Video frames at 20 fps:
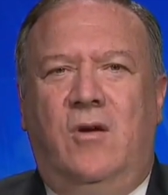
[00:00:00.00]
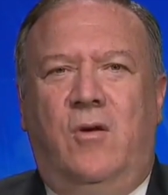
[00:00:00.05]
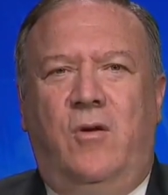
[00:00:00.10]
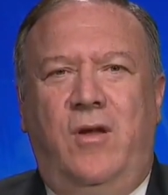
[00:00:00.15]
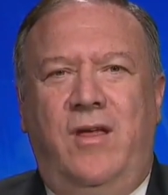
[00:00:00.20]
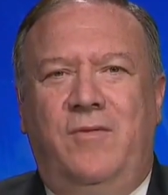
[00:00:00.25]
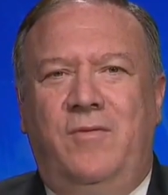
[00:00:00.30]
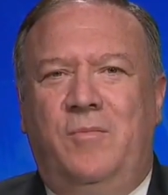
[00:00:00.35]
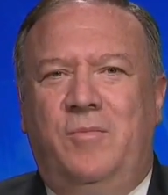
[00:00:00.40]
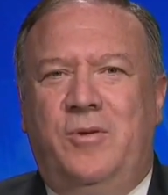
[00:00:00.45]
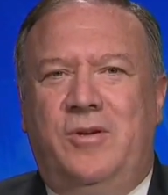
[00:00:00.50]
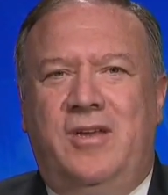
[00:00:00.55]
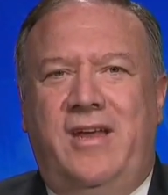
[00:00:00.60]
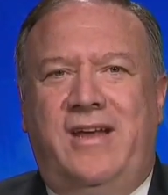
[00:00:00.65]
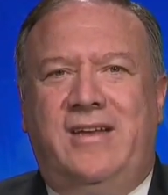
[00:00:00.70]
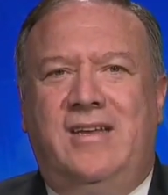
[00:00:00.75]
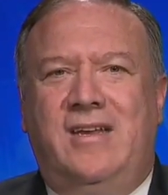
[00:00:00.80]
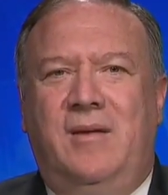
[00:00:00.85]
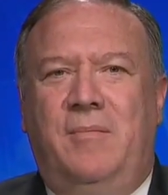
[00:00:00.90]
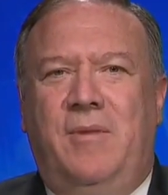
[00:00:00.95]
or even
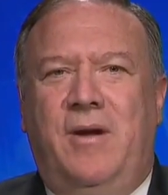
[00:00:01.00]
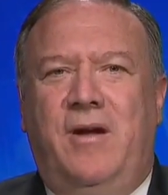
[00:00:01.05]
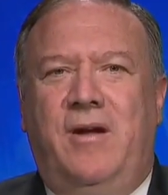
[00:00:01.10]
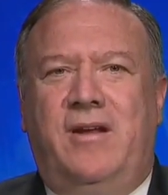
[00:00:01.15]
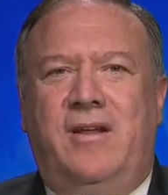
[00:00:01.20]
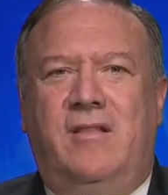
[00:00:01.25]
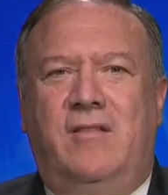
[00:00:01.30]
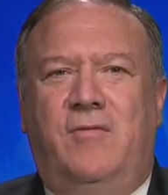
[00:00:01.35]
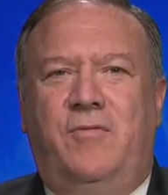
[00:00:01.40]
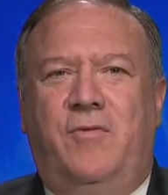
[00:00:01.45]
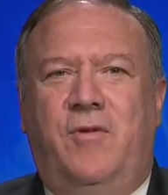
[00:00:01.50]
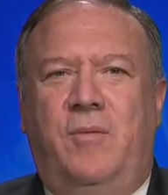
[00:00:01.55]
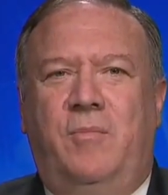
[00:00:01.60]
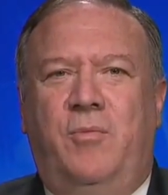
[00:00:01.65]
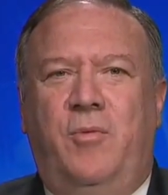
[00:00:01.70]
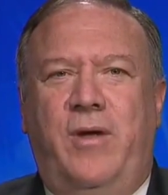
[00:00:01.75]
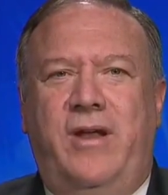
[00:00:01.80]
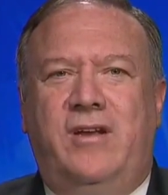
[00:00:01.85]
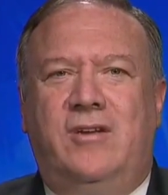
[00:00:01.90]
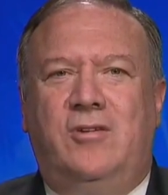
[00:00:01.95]
protecting Americans from
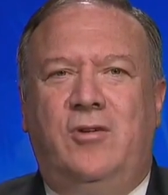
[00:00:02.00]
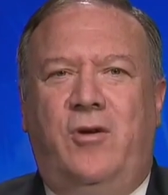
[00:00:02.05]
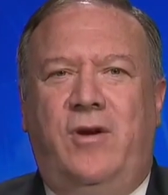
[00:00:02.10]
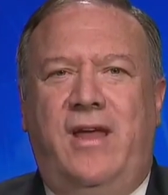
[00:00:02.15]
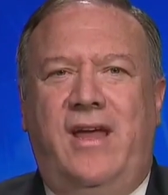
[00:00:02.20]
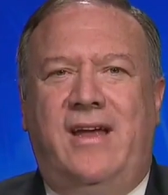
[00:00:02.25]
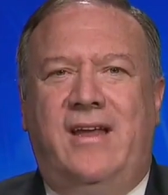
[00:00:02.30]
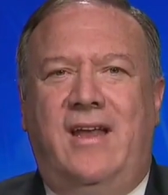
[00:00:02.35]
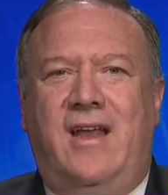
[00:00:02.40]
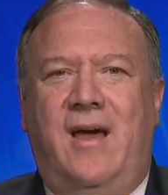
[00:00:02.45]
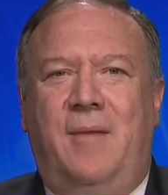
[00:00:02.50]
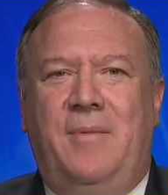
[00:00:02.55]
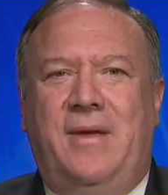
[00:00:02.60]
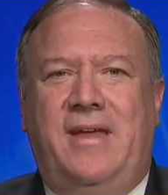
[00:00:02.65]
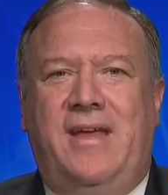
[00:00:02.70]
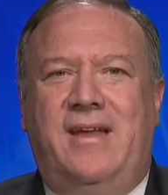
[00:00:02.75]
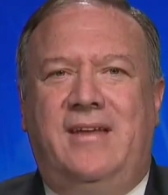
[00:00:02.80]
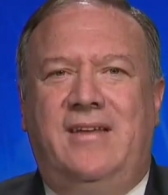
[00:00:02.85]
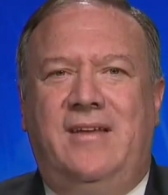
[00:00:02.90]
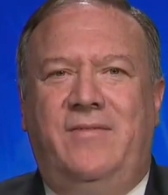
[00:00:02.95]
predatory
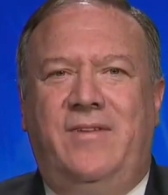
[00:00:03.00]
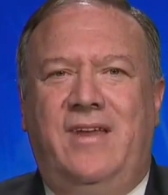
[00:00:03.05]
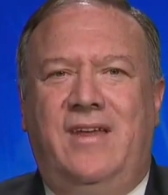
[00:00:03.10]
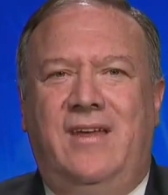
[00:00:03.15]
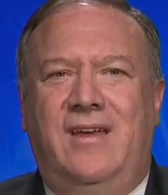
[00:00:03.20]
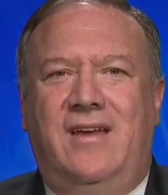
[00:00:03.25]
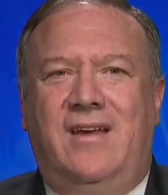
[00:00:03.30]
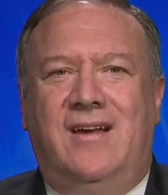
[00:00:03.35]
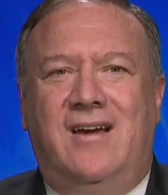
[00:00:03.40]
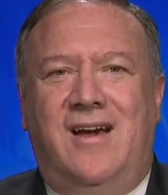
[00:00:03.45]
economic activity,